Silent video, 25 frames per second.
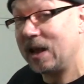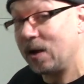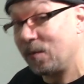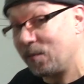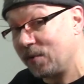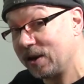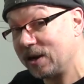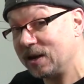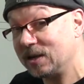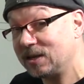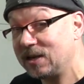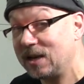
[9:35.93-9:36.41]
and
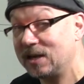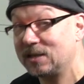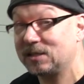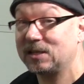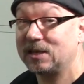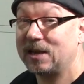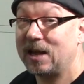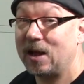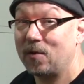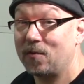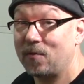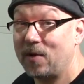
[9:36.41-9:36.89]
we're gonna test
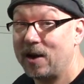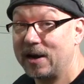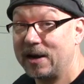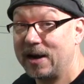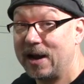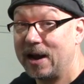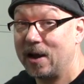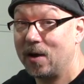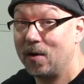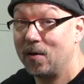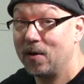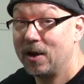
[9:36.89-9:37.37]
it out right
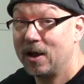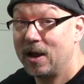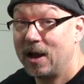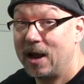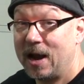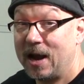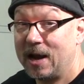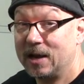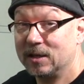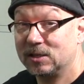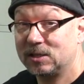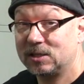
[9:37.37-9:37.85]
now
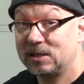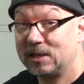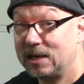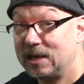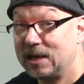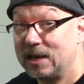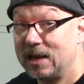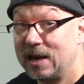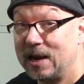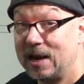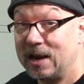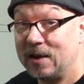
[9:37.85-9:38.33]
and
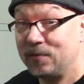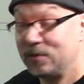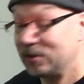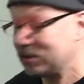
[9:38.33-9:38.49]
see if